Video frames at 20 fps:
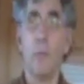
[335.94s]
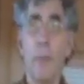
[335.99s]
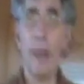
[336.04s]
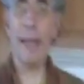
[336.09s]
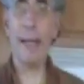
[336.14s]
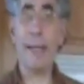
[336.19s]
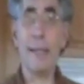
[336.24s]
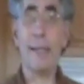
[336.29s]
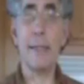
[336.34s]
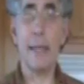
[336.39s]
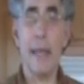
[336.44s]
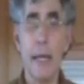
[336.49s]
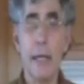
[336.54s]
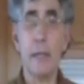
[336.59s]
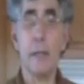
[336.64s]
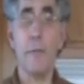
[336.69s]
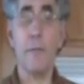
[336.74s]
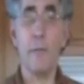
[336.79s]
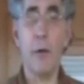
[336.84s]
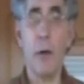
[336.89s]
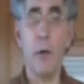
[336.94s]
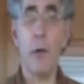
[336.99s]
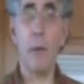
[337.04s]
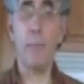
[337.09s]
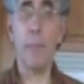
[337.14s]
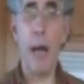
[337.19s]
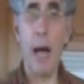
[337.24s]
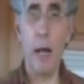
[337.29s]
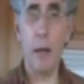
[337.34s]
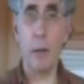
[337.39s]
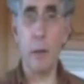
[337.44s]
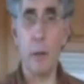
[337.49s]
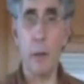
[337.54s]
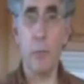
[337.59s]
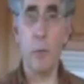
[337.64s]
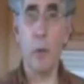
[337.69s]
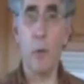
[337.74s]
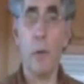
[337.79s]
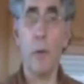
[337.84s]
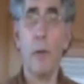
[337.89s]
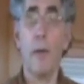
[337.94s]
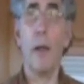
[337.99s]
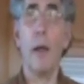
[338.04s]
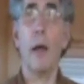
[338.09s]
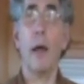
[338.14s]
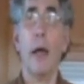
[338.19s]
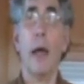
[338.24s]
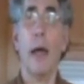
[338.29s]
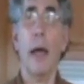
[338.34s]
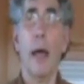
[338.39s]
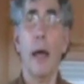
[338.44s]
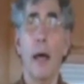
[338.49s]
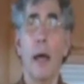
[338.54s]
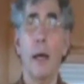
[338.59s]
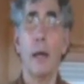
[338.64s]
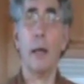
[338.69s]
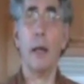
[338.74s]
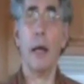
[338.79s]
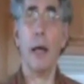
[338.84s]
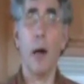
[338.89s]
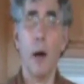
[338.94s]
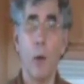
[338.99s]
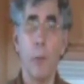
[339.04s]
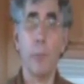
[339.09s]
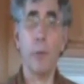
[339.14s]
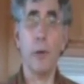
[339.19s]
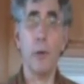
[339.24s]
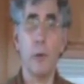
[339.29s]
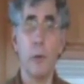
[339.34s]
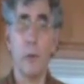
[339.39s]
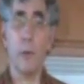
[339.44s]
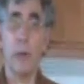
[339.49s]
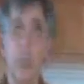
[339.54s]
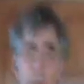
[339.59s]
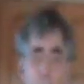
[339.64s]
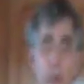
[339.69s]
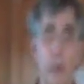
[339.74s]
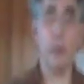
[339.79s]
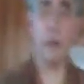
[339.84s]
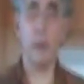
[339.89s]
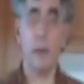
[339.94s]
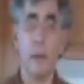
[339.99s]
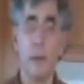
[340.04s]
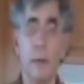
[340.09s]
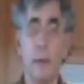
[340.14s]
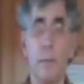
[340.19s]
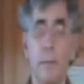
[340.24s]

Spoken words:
make it taste very palatable and help you in